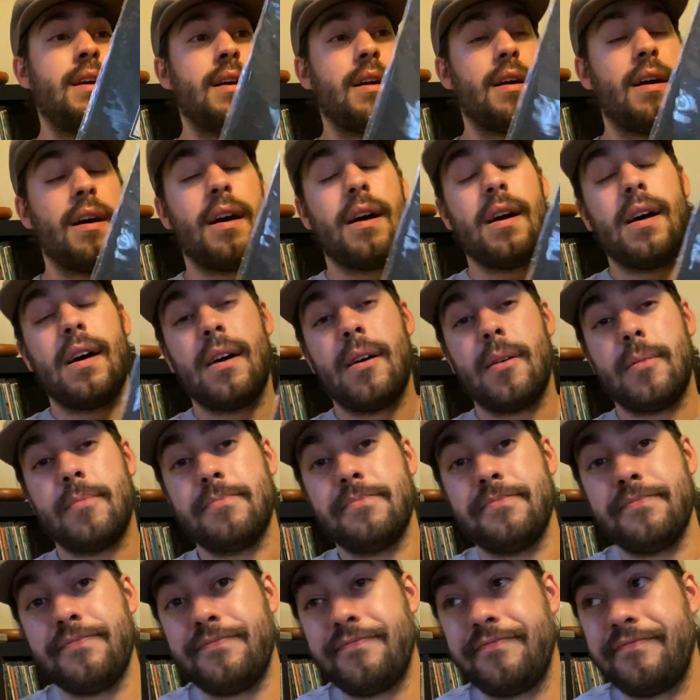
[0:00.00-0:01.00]

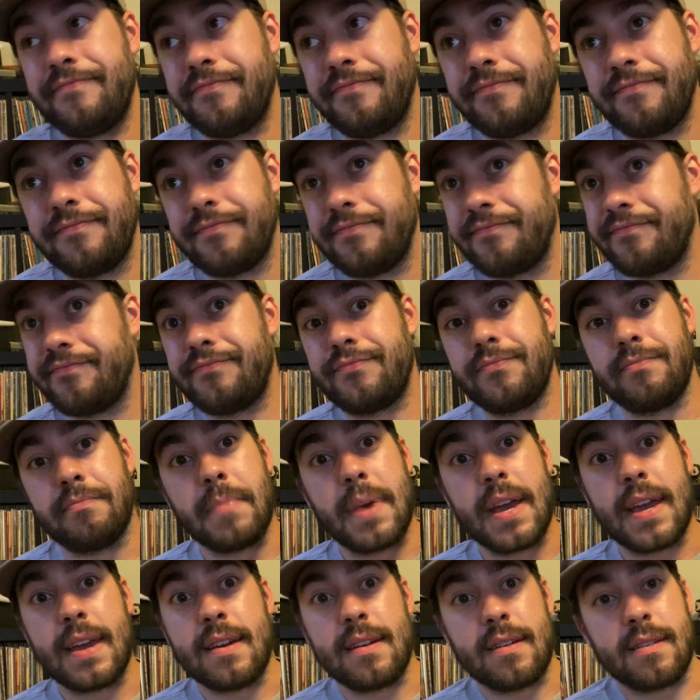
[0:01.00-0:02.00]

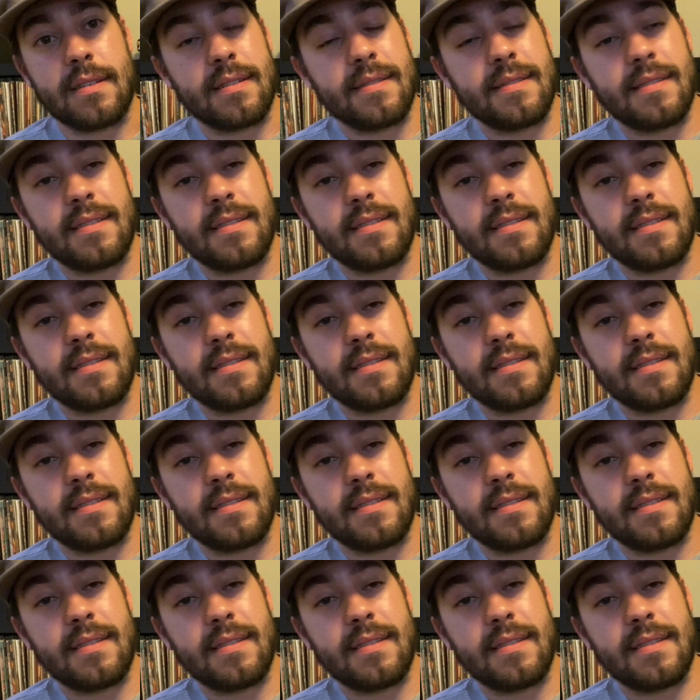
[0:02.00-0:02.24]
Man,